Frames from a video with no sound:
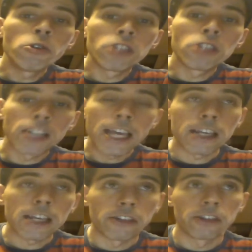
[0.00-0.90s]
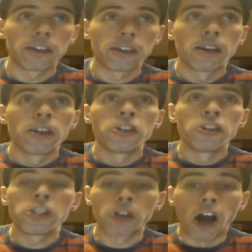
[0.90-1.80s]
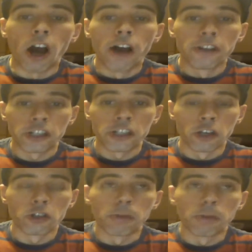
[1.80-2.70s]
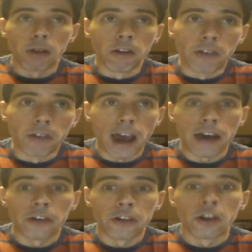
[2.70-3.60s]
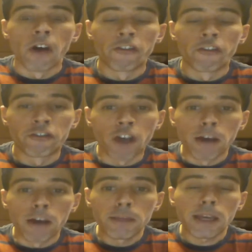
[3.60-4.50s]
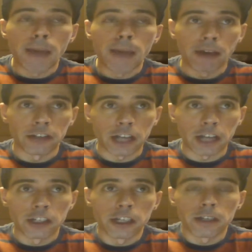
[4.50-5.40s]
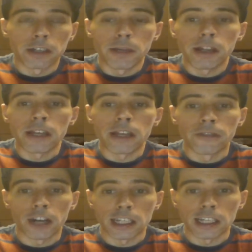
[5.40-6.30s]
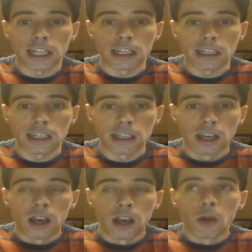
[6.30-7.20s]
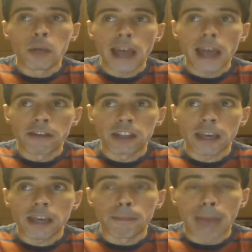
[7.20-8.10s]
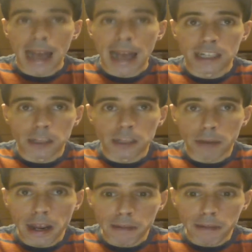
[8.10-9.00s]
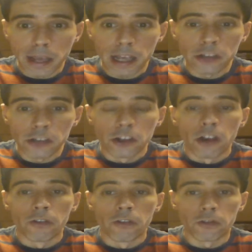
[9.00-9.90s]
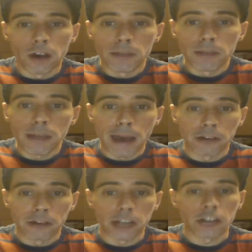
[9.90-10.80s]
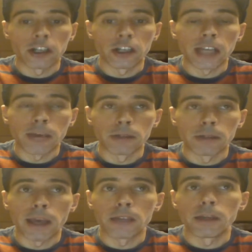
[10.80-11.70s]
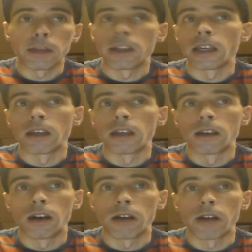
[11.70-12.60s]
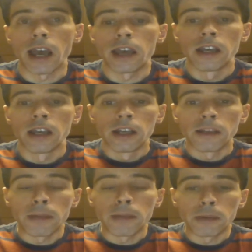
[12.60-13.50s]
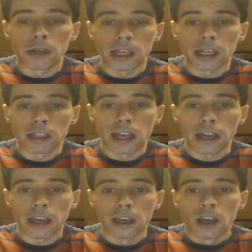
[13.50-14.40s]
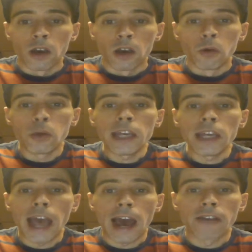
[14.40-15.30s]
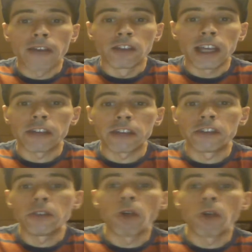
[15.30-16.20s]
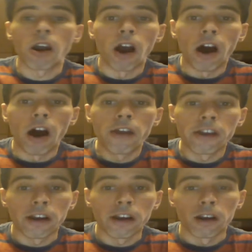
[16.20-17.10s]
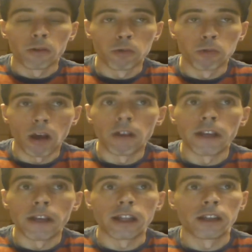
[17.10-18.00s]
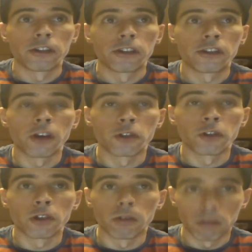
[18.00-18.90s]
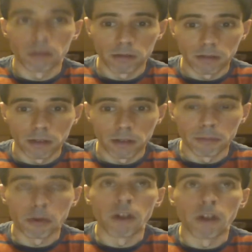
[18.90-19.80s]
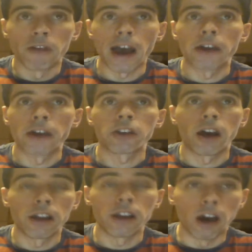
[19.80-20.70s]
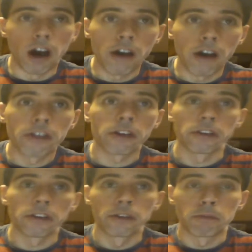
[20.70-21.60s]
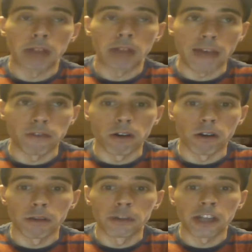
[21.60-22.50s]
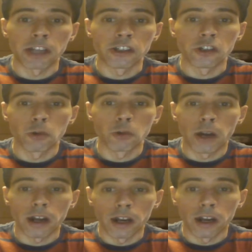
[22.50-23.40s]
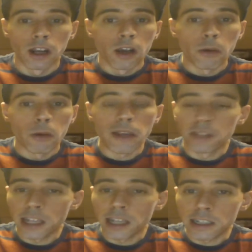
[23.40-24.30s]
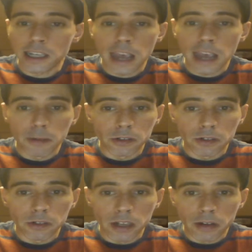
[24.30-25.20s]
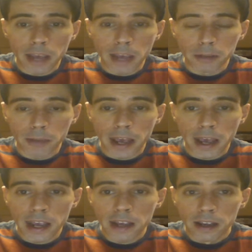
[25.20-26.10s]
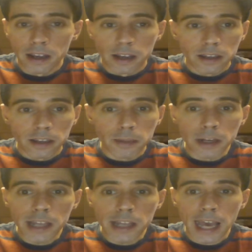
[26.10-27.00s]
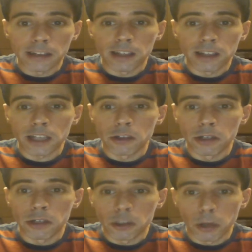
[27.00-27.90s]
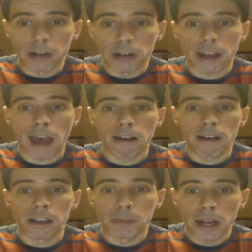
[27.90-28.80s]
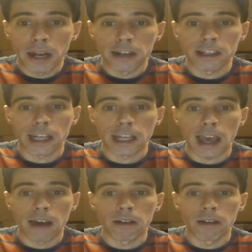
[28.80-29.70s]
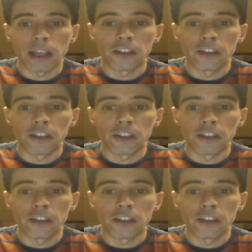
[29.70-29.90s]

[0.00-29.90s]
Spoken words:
links to your other social profiles from the About section of your community. For instance, we have a link back to the brand page from the About section of Gamers Bay community, okay, that people can click. We have links to our other relevant social profiles on other platforms such as Twitter. We have a link to Gamers Bay community has a link to its Twitter account, its Pinterest account, its